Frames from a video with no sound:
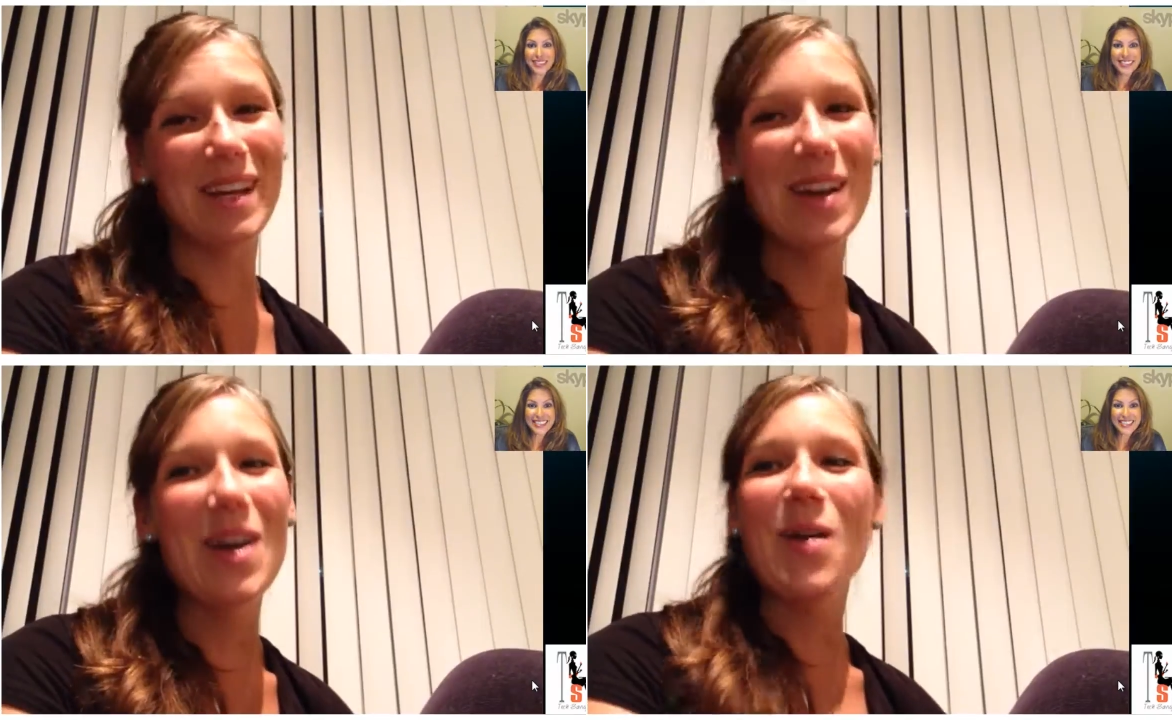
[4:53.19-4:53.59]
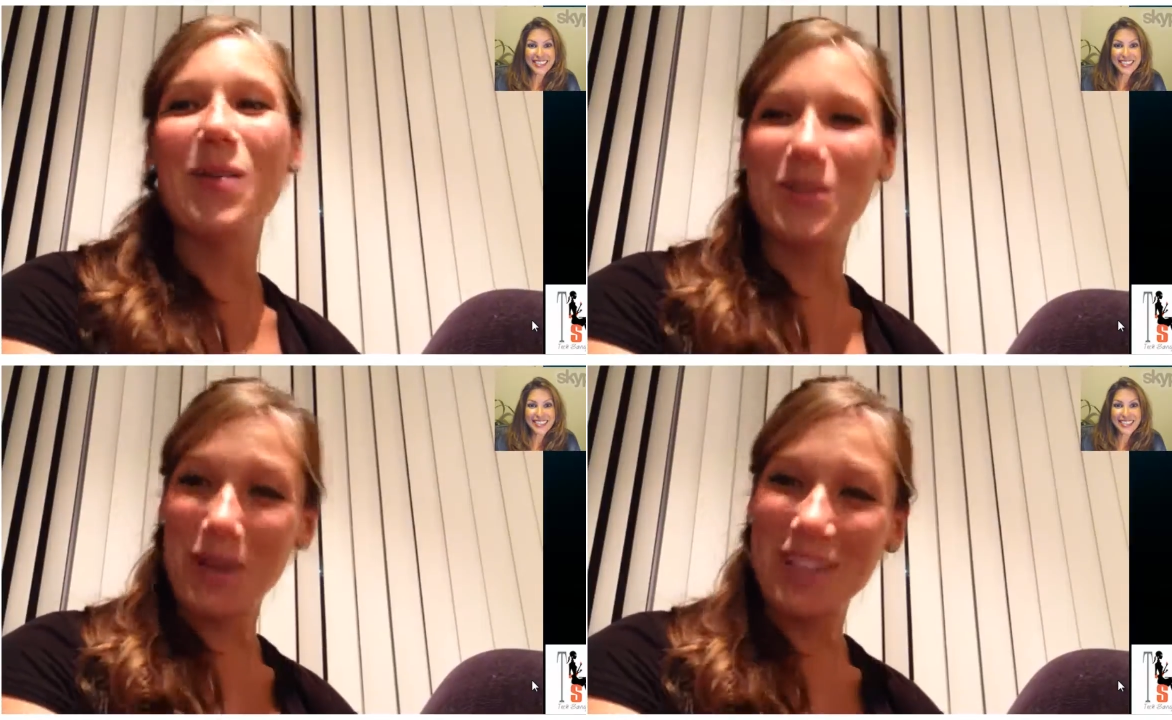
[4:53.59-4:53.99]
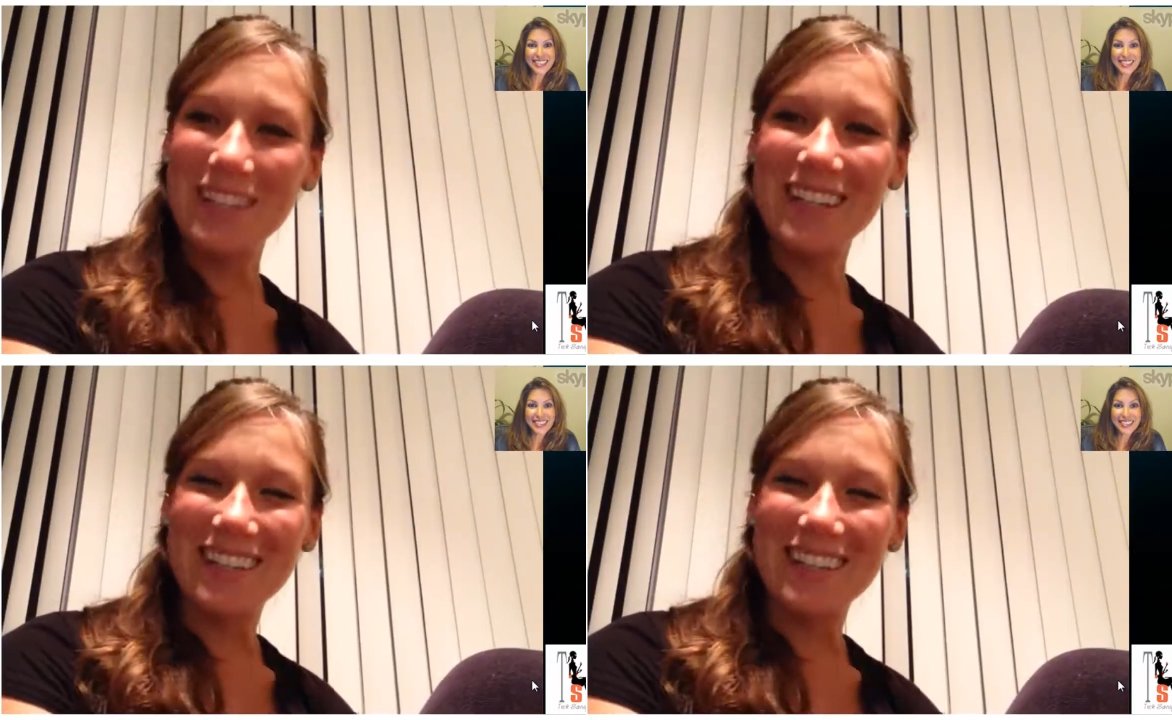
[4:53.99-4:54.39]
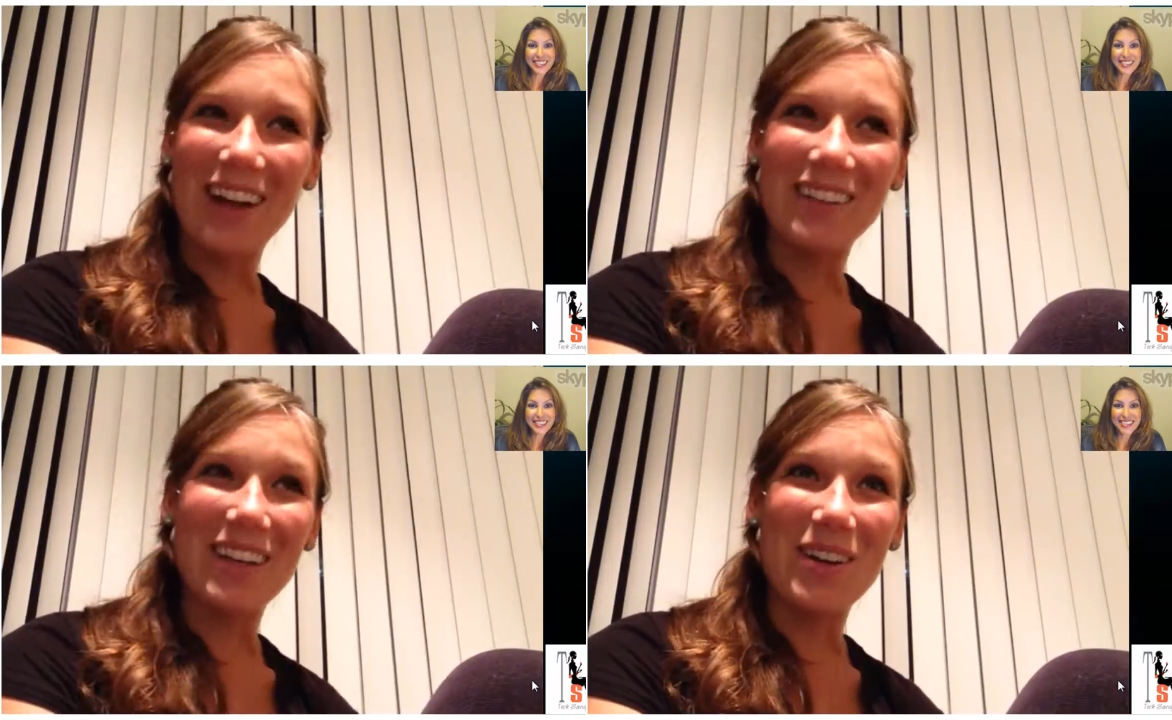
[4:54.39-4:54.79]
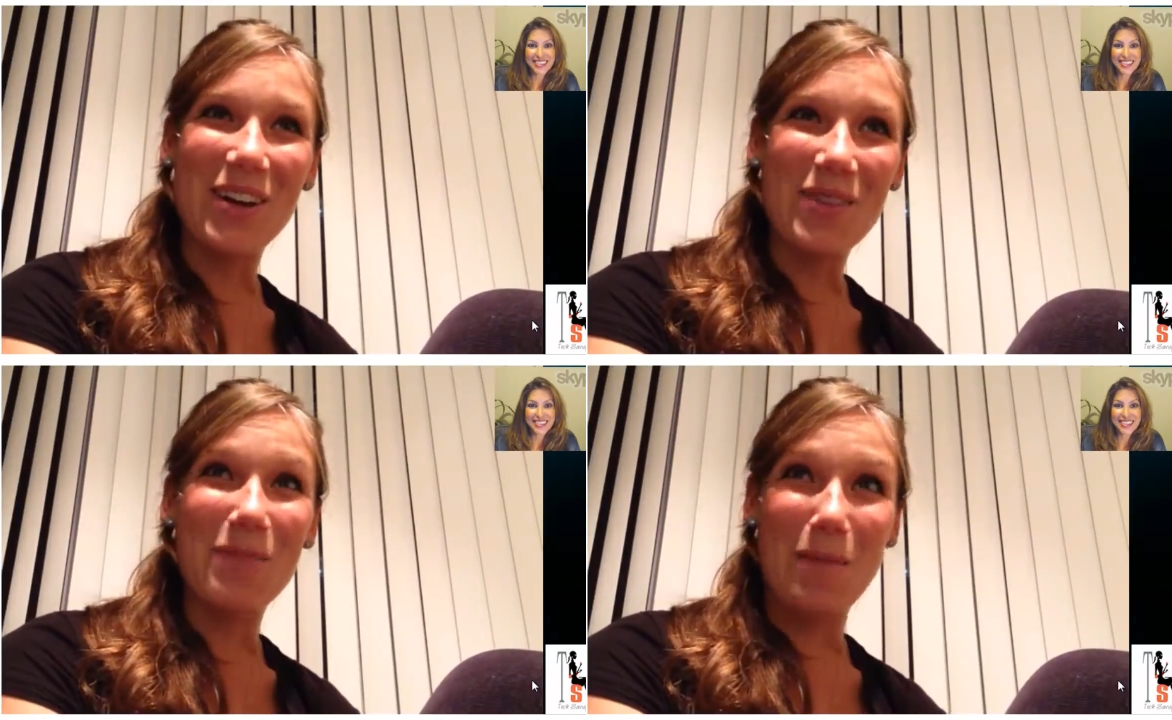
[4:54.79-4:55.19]
Speaker 1: which wasn't exactly
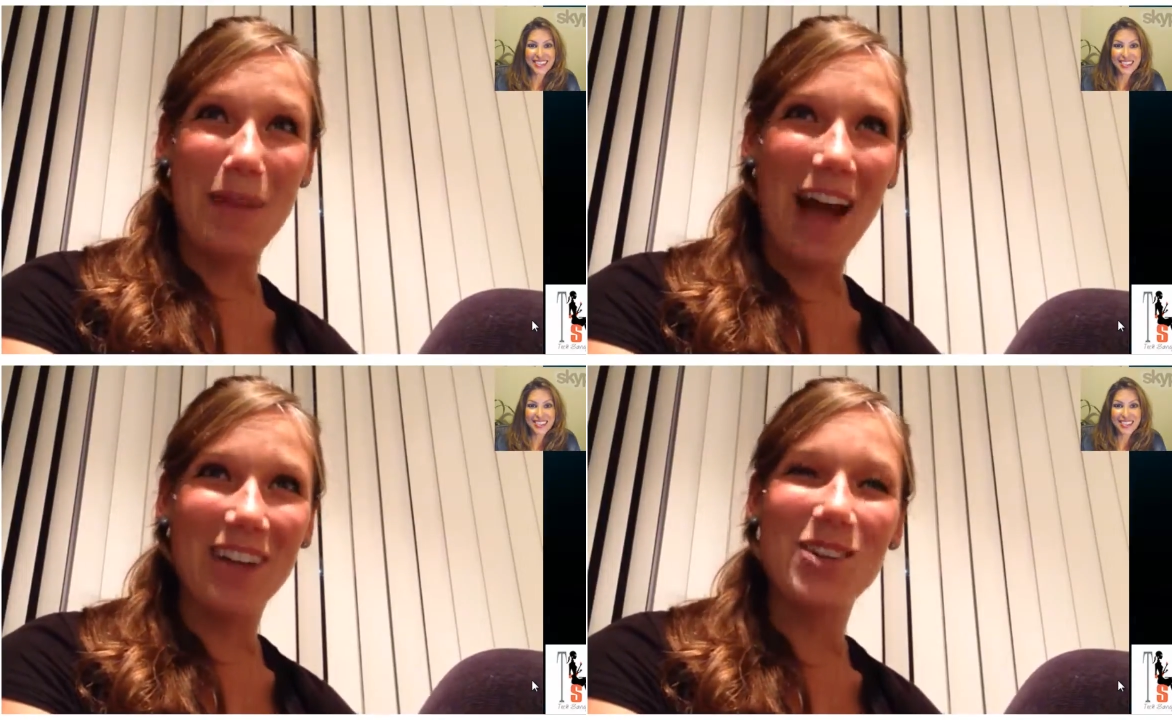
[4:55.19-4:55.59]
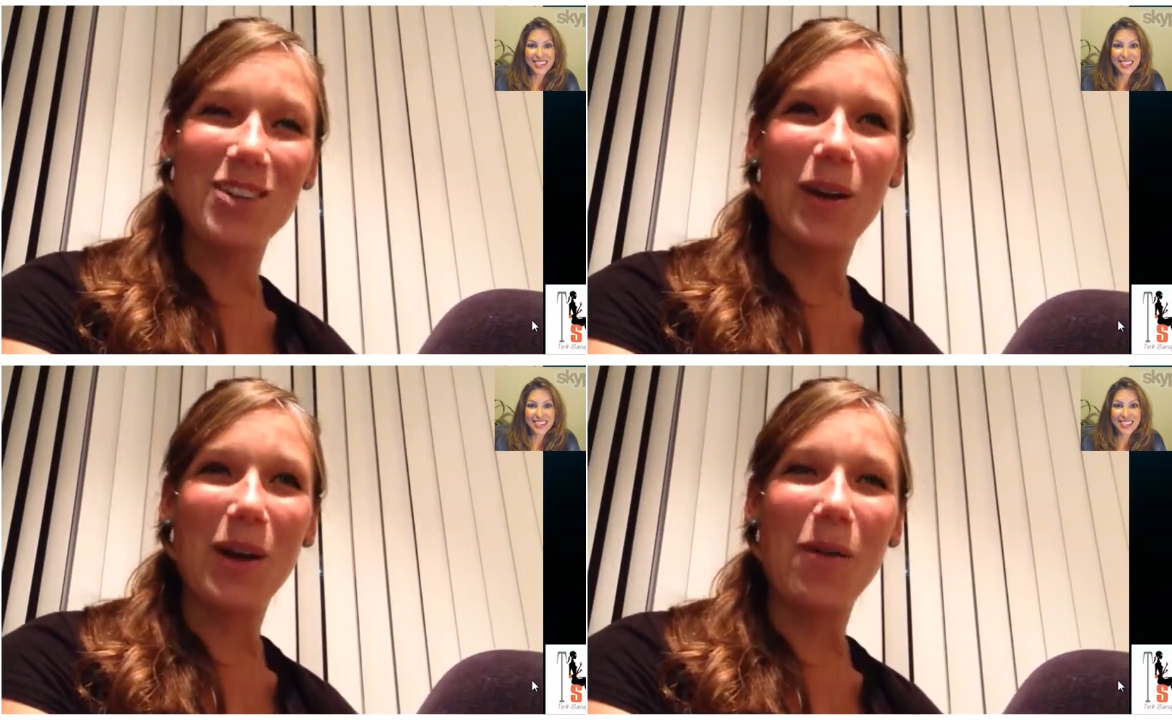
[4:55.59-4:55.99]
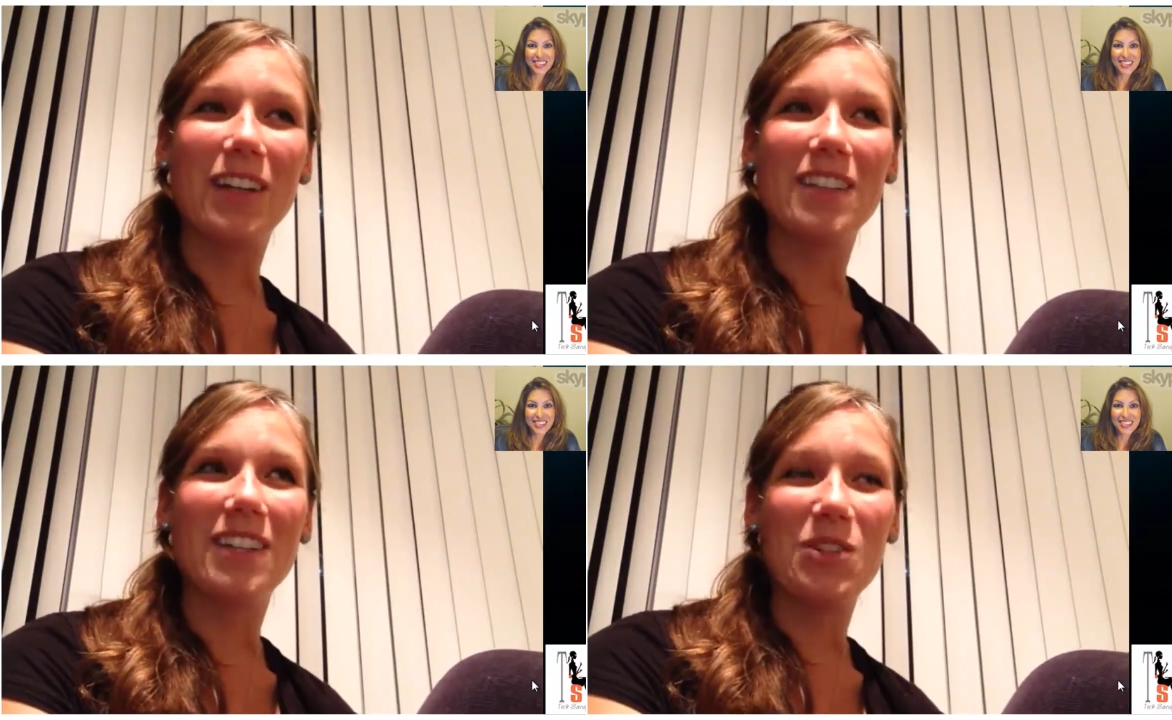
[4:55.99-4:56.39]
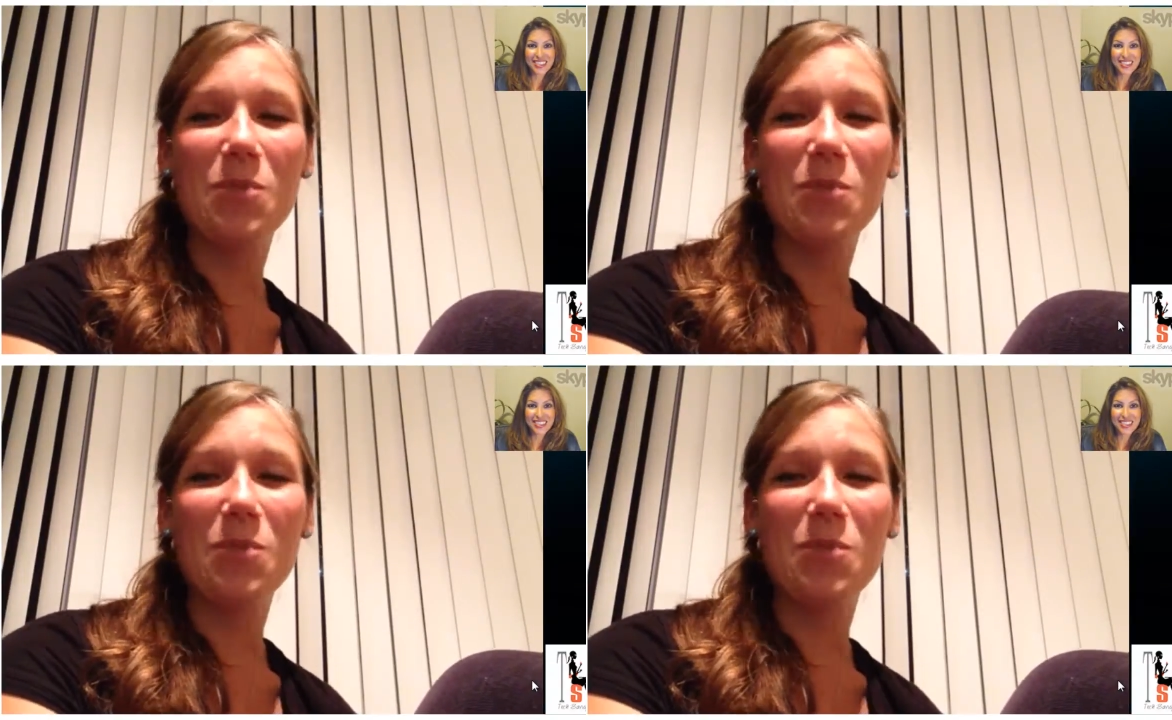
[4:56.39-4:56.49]
my passion or what I wanted to do,